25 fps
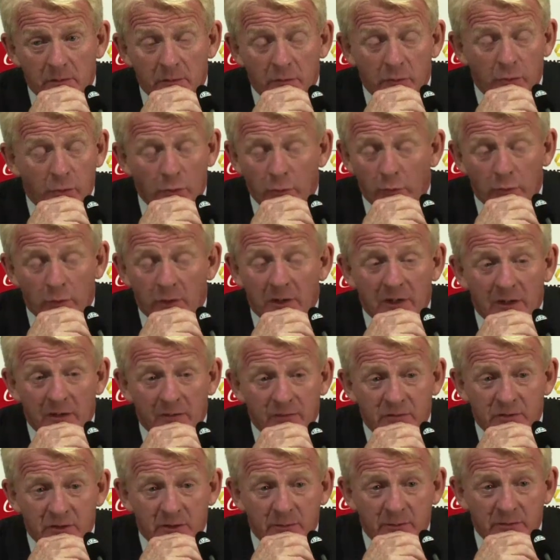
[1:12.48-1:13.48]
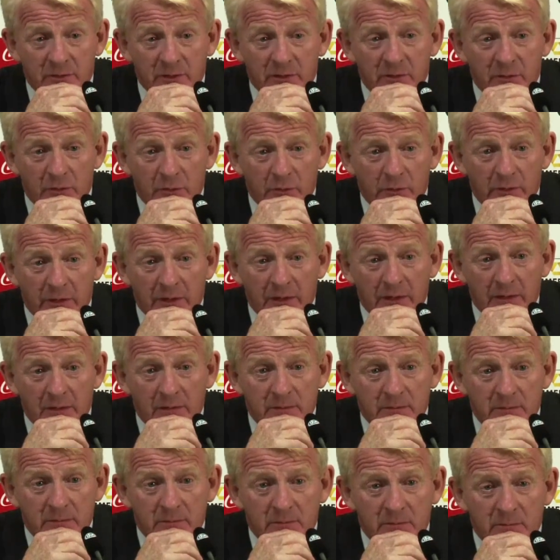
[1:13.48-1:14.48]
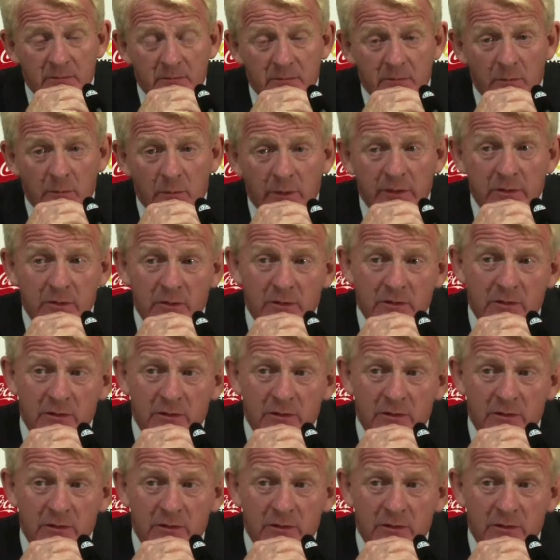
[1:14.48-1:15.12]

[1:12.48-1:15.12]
do not have somebody to do that. When you're